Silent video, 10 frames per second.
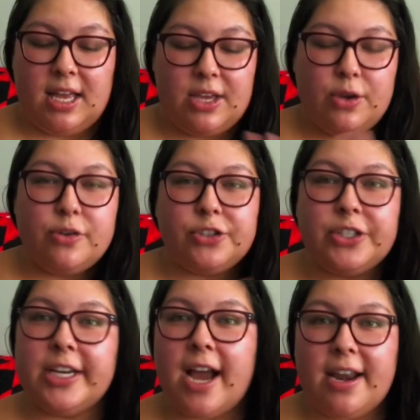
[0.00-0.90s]

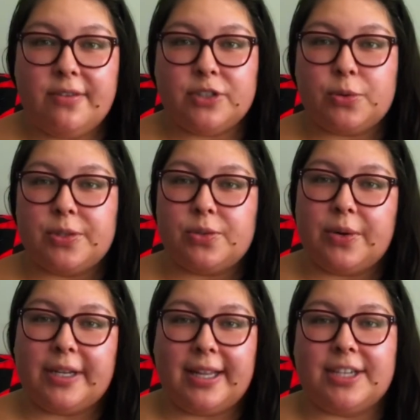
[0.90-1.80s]
Usually kind of a short
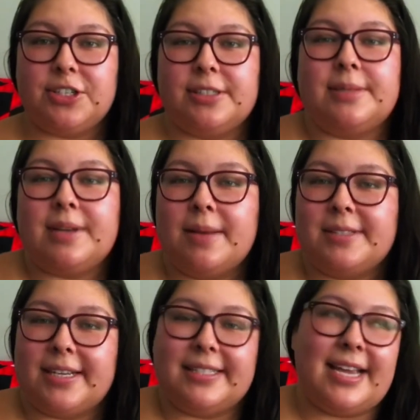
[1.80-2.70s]
story collection, sometimes
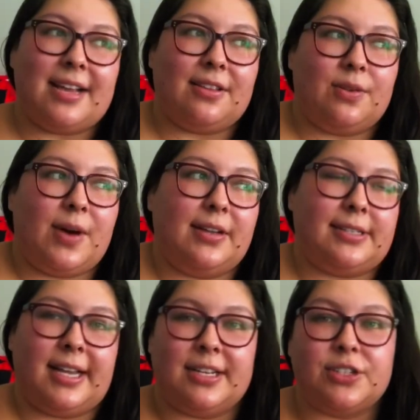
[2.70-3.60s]
it can take a little while
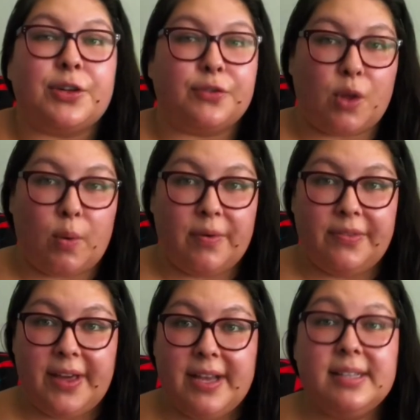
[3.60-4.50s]
to get into the flow of
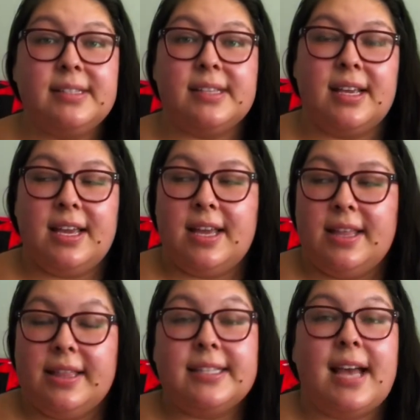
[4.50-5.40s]
things.
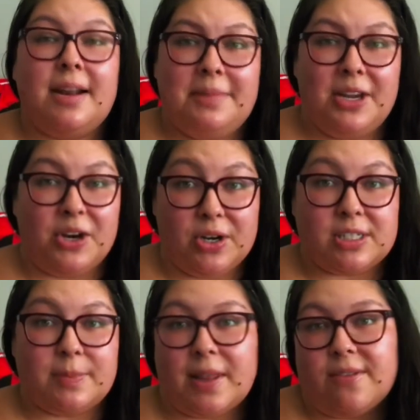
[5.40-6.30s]
This had me
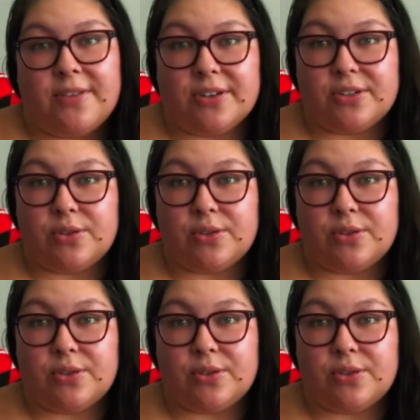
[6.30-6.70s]
hooked by the first